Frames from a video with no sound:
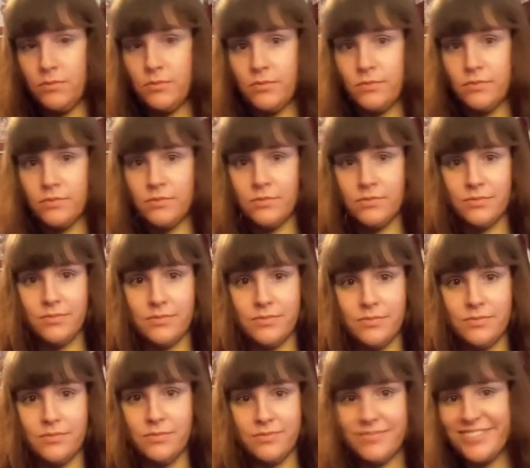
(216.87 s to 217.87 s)
um, you can
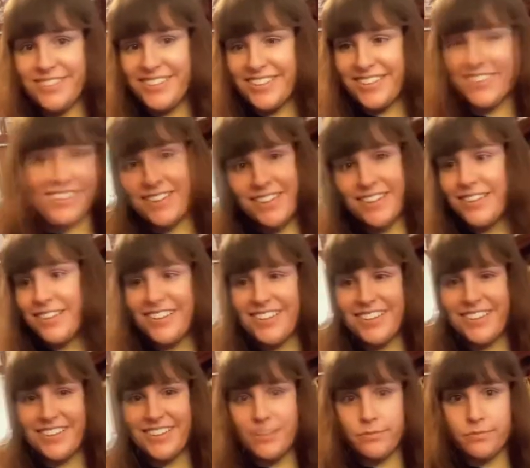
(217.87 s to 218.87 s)
see it's just a lot of
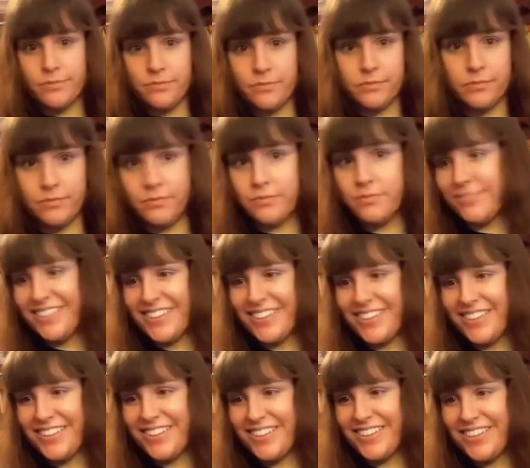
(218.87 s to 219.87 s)
me
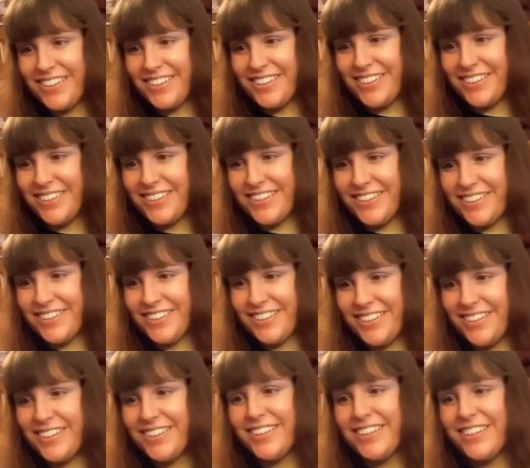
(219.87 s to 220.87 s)
like taking a
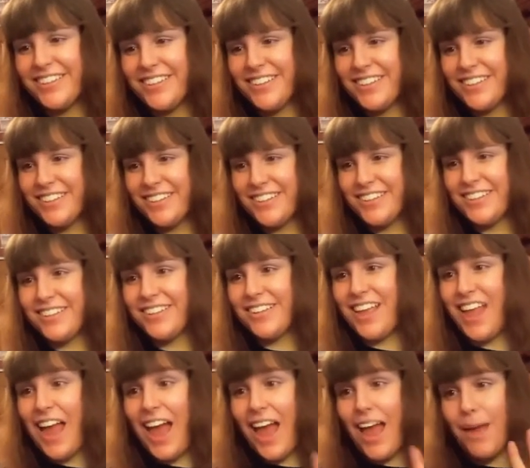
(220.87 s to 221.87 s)
video and posing, and then I
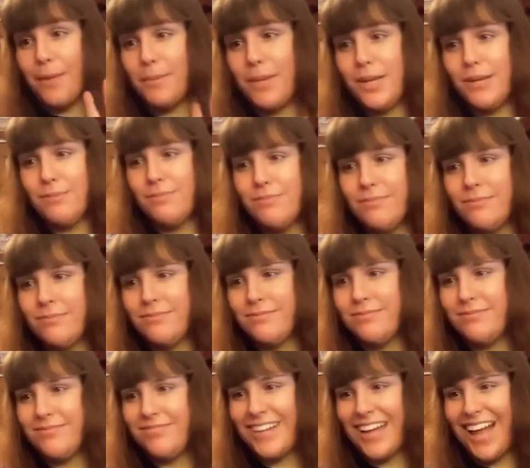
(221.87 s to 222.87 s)
screenshot the video
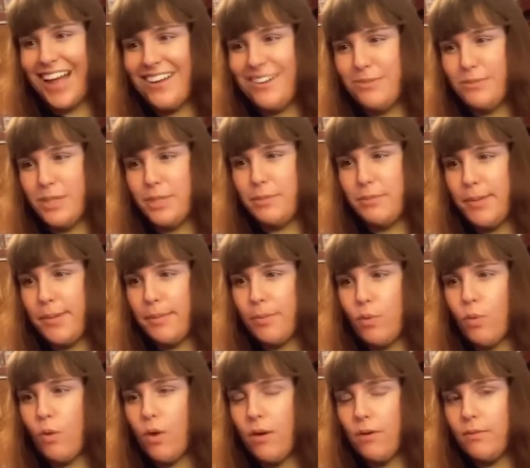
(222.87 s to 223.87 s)
so it's the
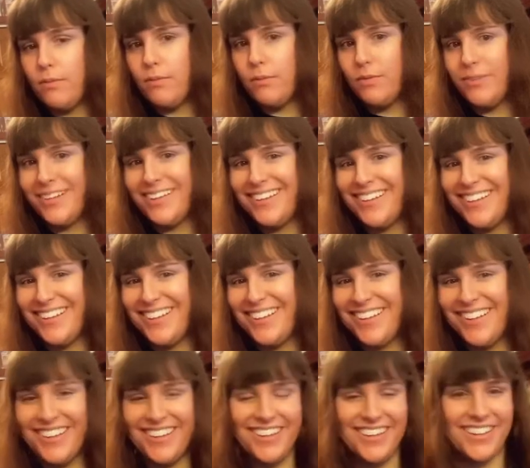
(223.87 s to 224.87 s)
right size
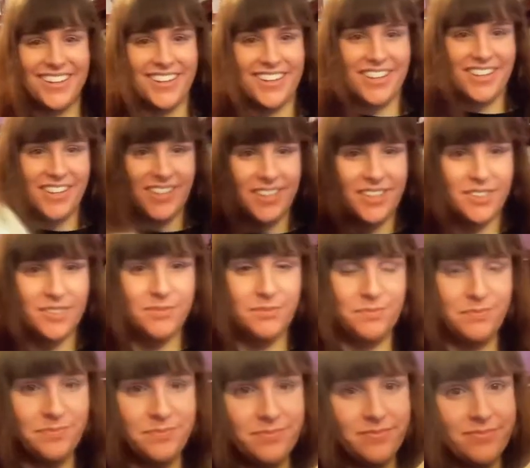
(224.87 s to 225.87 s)
automatically, as opposed to me
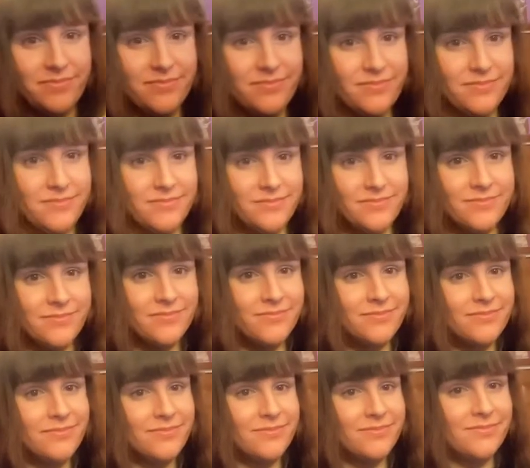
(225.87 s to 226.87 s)
having to
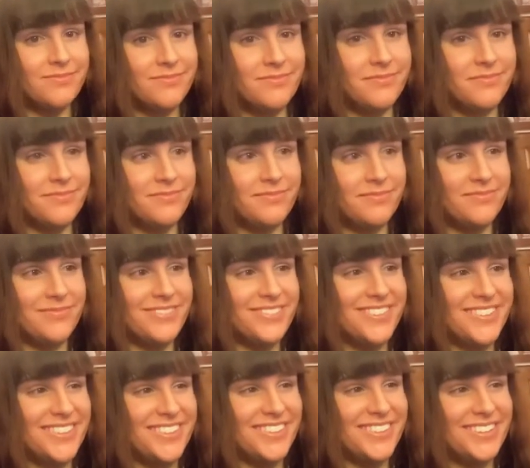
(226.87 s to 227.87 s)
stretch the image to fit
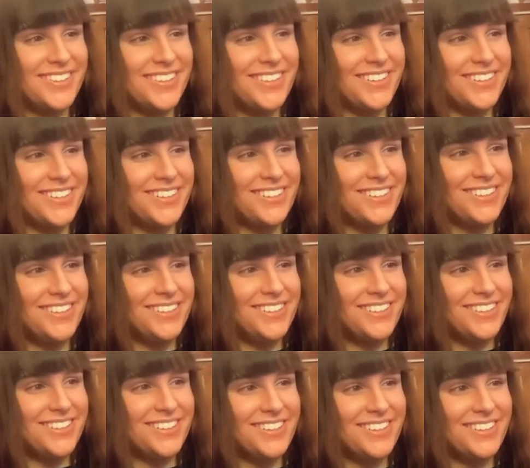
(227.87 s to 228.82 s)
the thumbnail size.